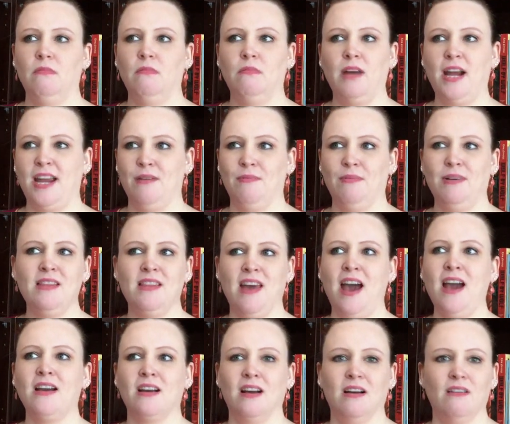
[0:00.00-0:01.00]
wait, where'd
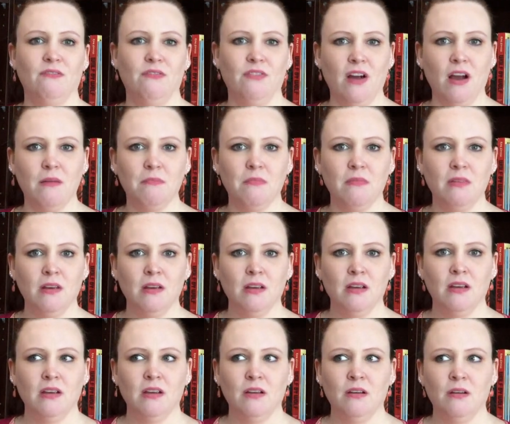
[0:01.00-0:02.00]
that come from?
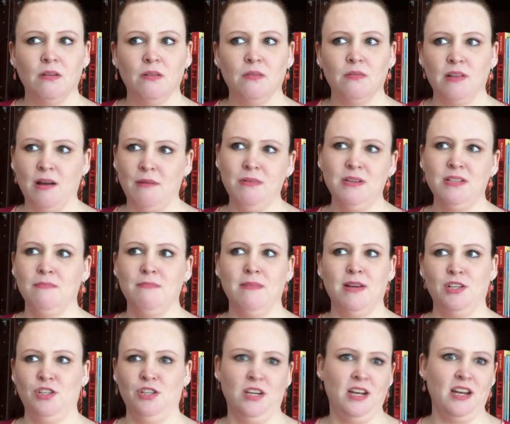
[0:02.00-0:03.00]
That wasn't
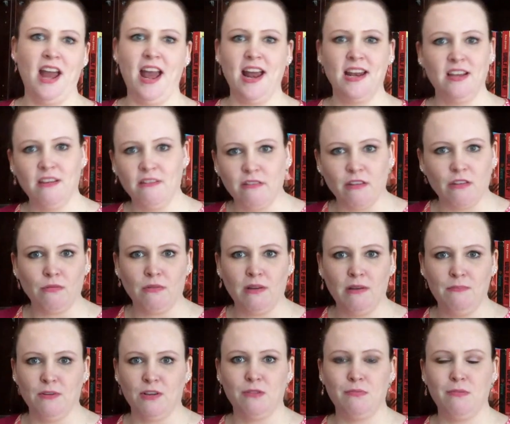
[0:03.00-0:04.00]
mentioned in any of the 3
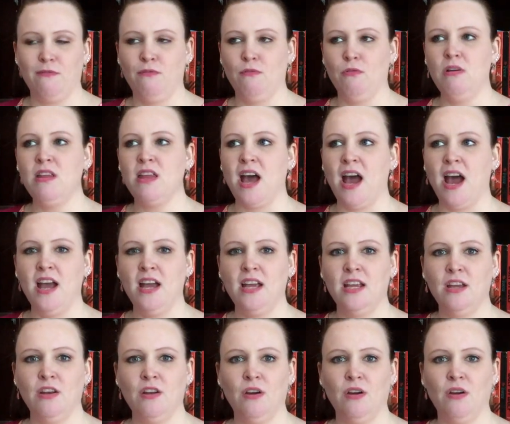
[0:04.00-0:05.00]
books before that,
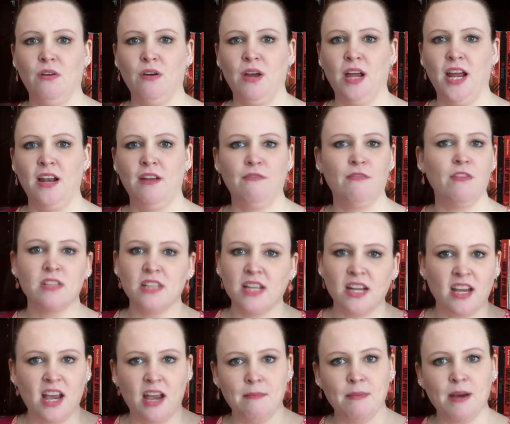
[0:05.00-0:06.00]
and it feels like
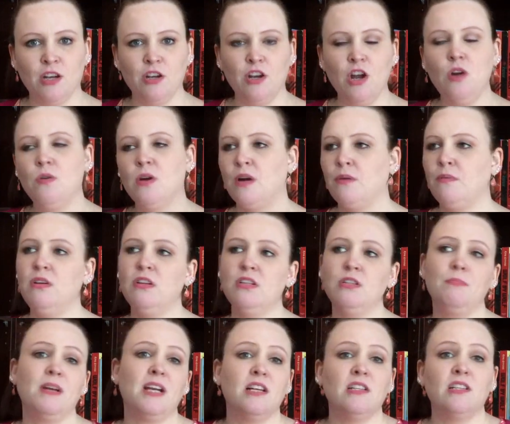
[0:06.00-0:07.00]
it came out of nowhere. Well,
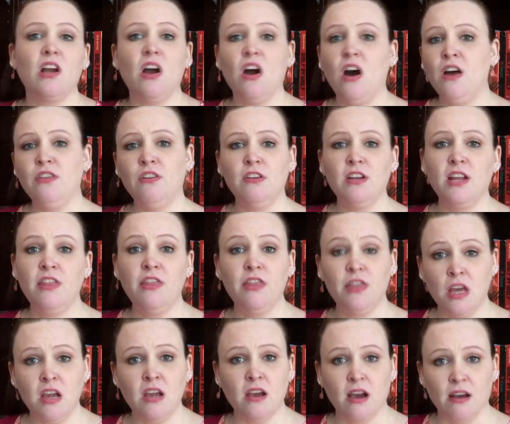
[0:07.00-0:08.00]
it's because the author didn't
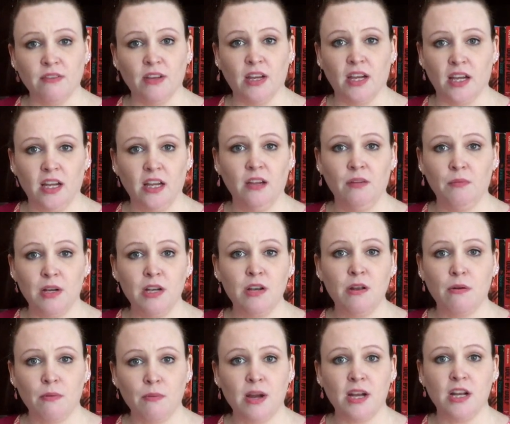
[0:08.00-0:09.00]
think of it when
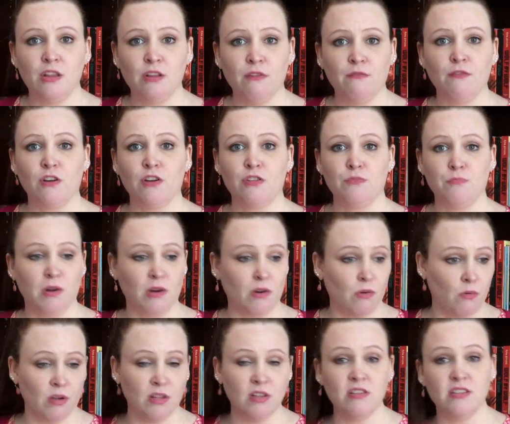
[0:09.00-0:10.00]
they were writing the 1st book
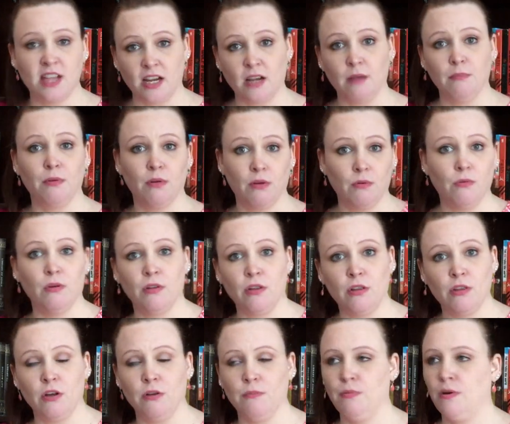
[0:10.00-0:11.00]
or the 2nd book or the
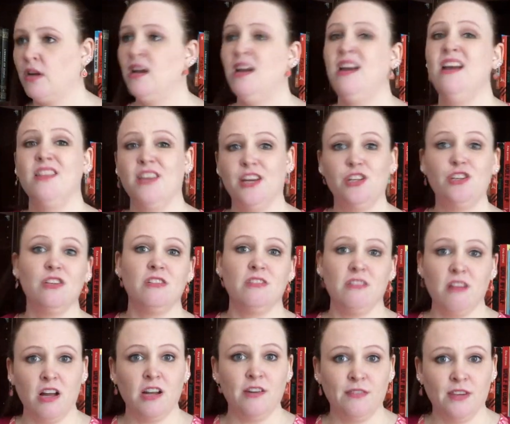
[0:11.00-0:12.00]
3rd book. They just
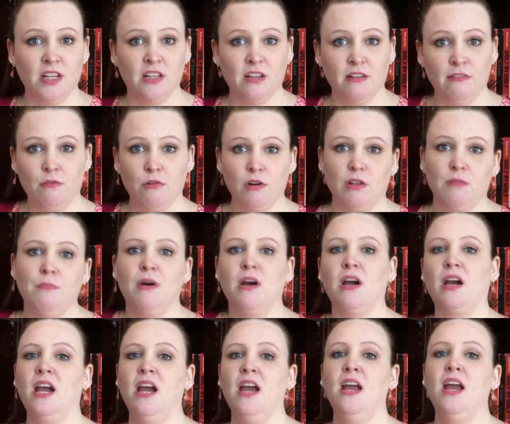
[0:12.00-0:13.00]
thought of it in the 4th
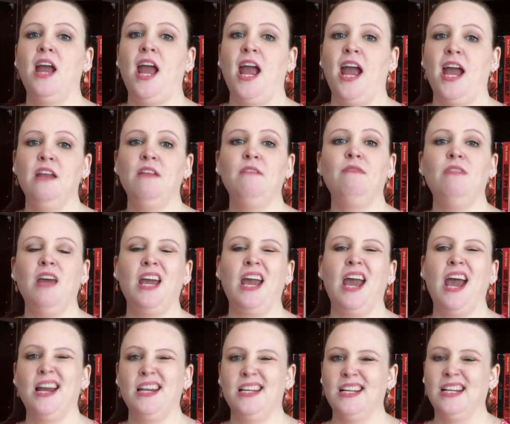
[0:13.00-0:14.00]
book. And if they
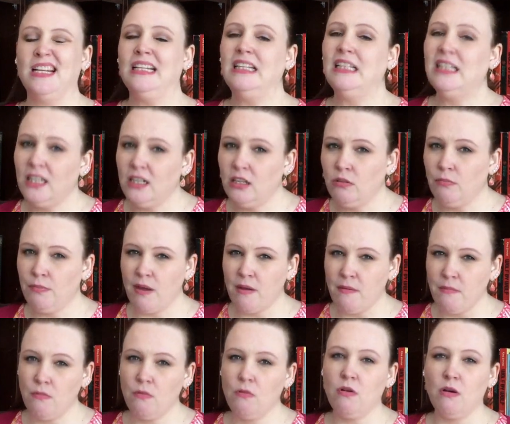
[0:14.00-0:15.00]
had done a little
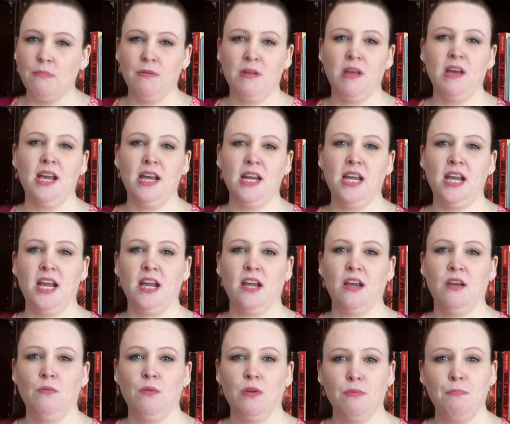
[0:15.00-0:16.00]
bit more
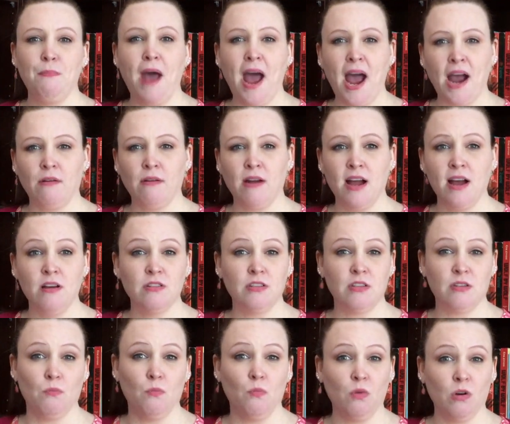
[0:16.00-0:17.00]
planning with
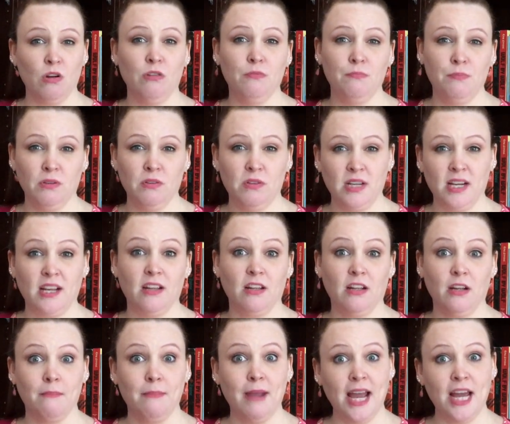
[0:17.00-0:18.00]
backgrounds and world building and
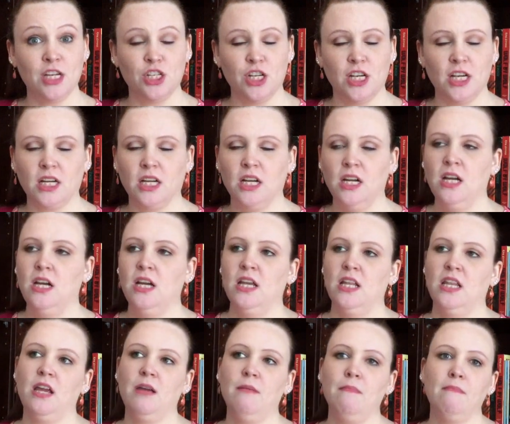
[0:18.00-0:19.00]
their magic,
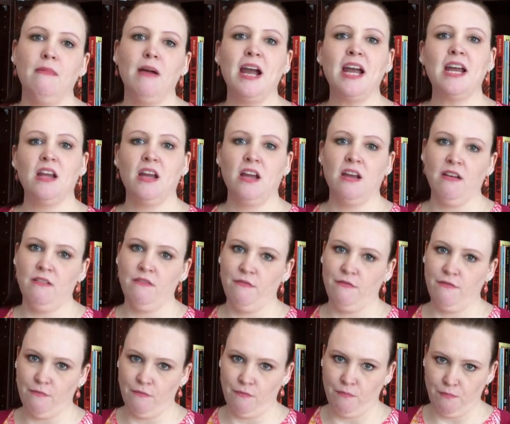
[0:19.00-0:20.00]
they might
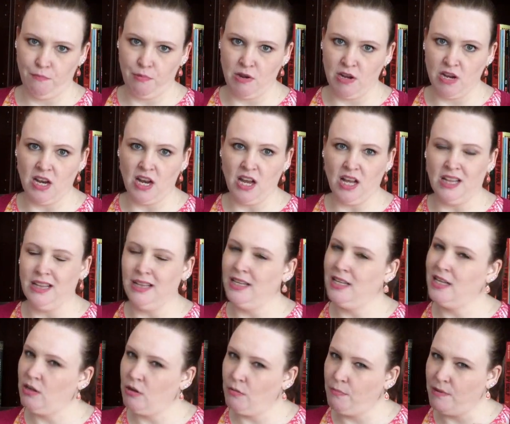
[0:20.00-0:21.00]
have put a
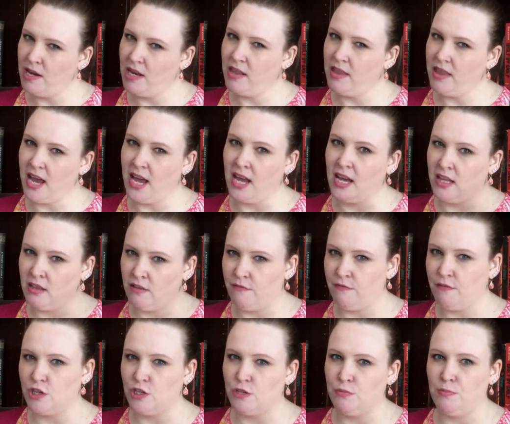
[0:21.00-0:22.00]
little bit of that in the
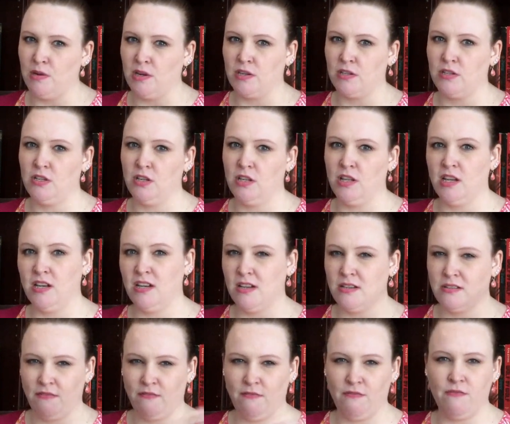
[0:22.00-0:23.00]
1st book so that it
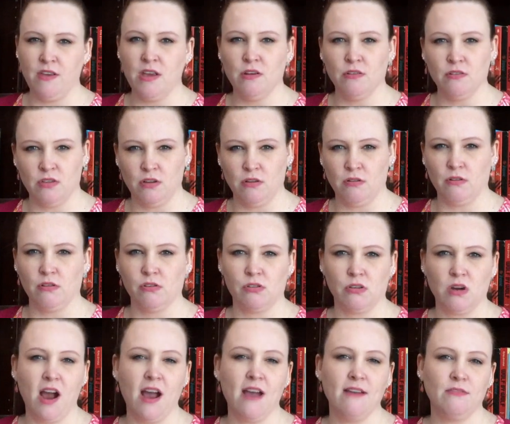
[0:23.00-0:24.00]
doesn't feel so
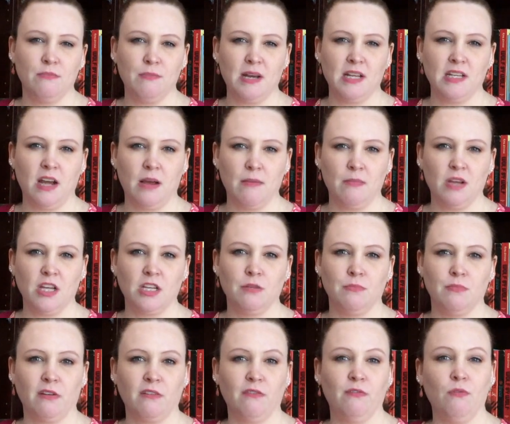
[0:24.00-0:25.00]
contrived by the time you get to
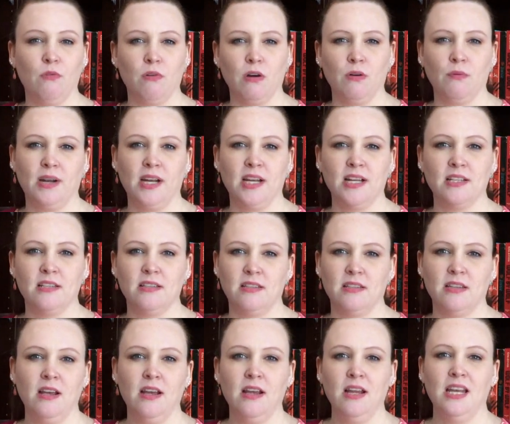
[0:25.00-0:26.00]
book 4 when
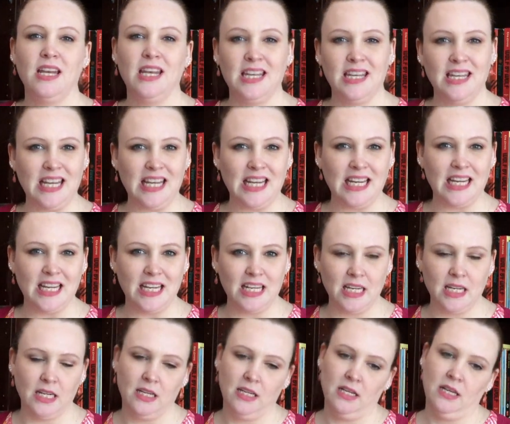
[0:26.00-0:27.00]
it's needed.